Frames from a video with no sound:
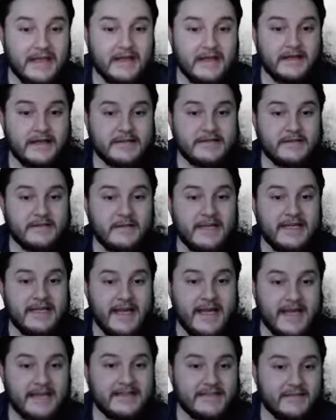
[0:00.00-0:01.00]
to be
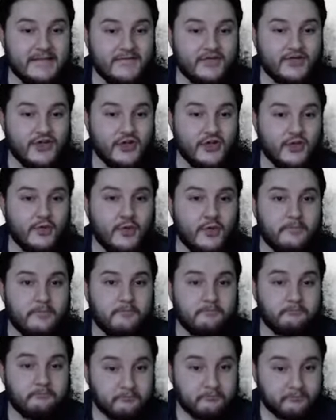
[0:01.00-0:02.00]
negative 2,
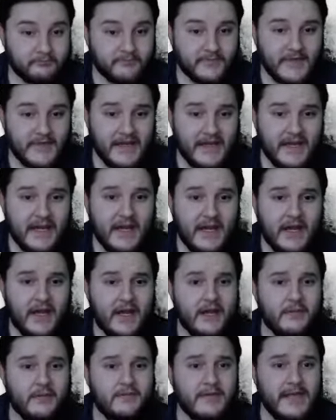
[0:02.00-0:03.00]

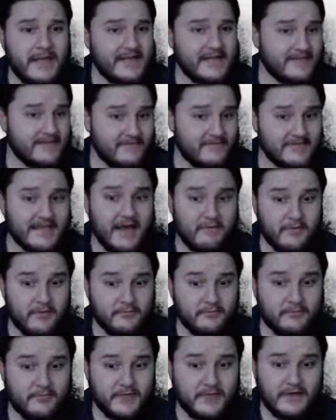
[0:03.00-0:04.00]
negative 7.
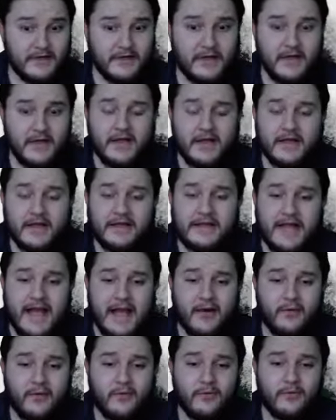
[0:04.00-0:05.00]

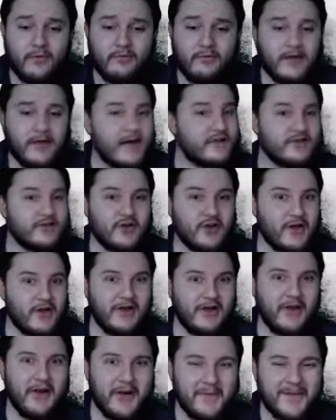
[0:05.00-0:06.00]
Now, I talk a
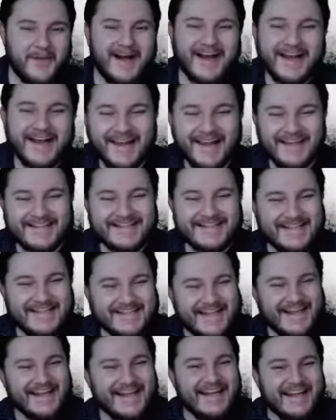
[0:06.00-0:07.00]
lot about classic
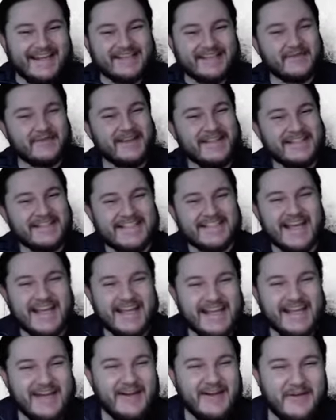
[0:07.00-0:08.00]
techniques, but this
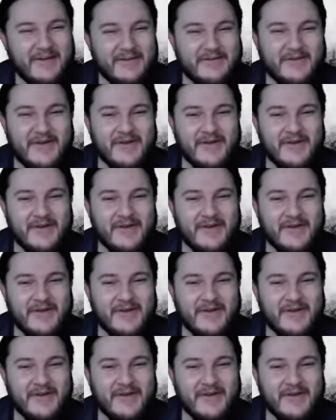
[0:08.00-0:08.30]
technique of